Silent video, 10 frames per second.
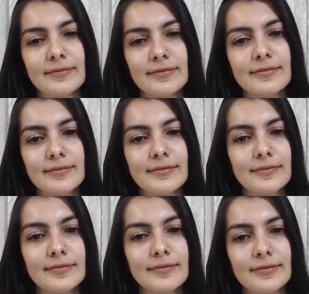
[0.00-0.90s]

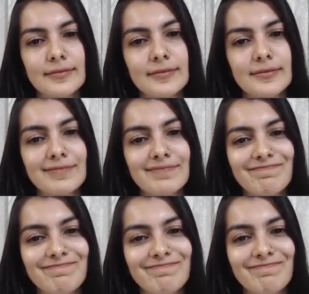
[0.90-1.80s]

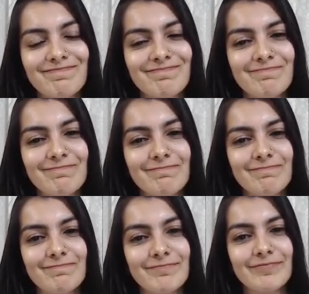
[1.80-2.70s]

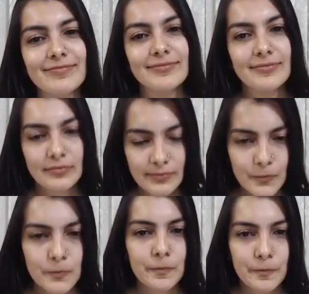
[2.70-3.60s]

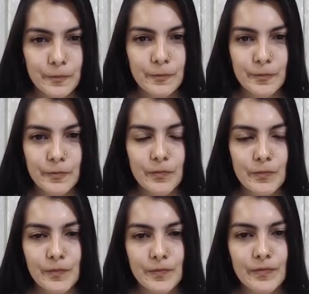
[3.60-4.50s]
No words are spoken by the person on screen.